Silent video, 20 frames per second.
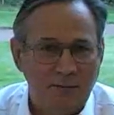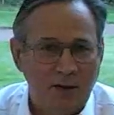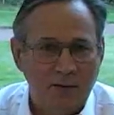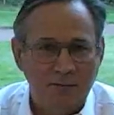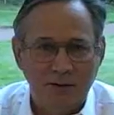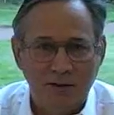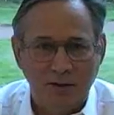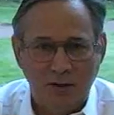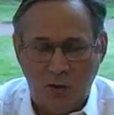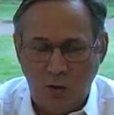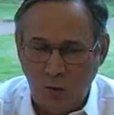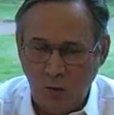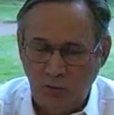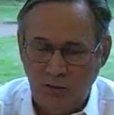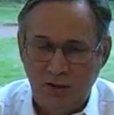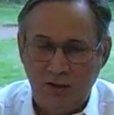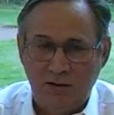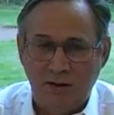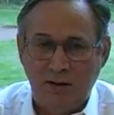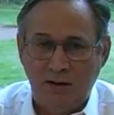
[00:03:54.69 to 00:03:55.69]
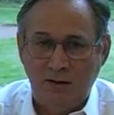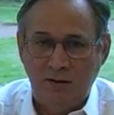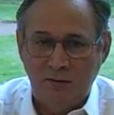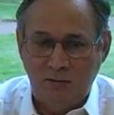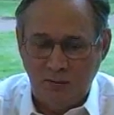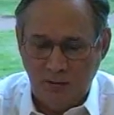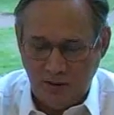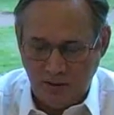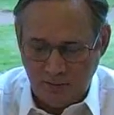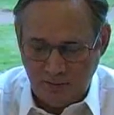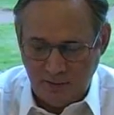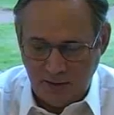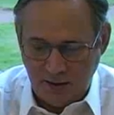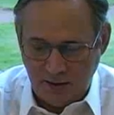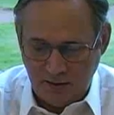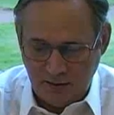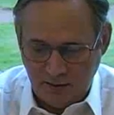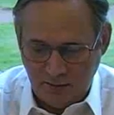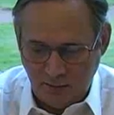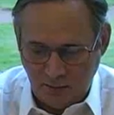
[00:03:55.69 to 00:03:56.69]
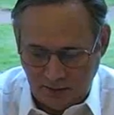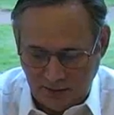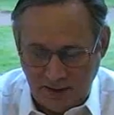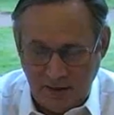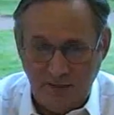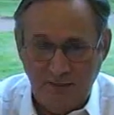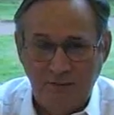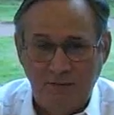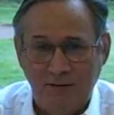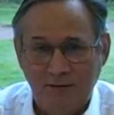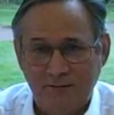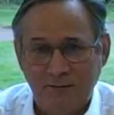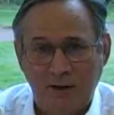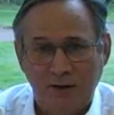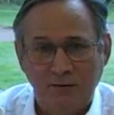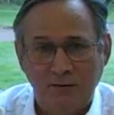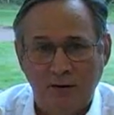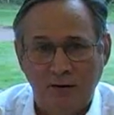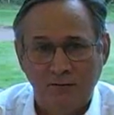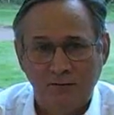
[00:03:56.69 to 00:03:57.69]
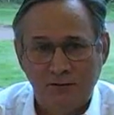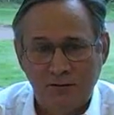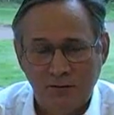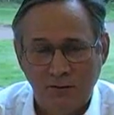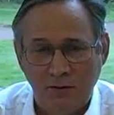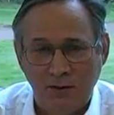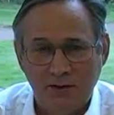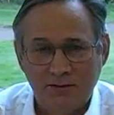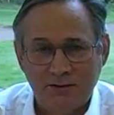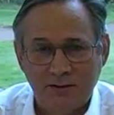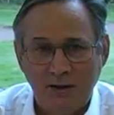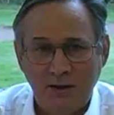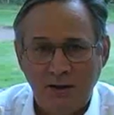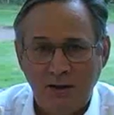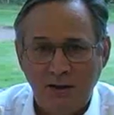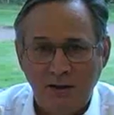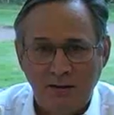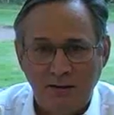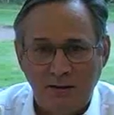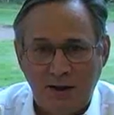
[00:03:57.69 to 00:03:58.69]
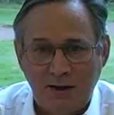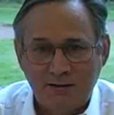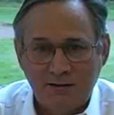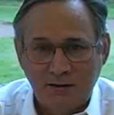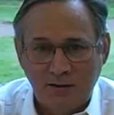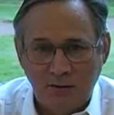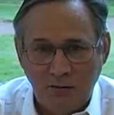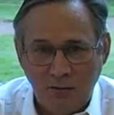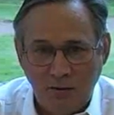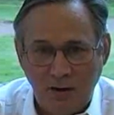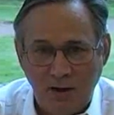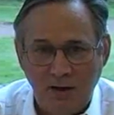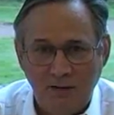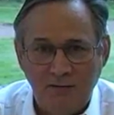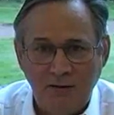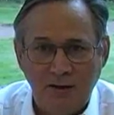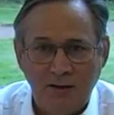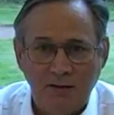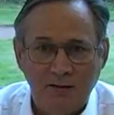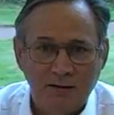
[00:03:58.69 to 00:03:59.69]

maybe the only thing that will give me relief is my drug of choice, that's a craving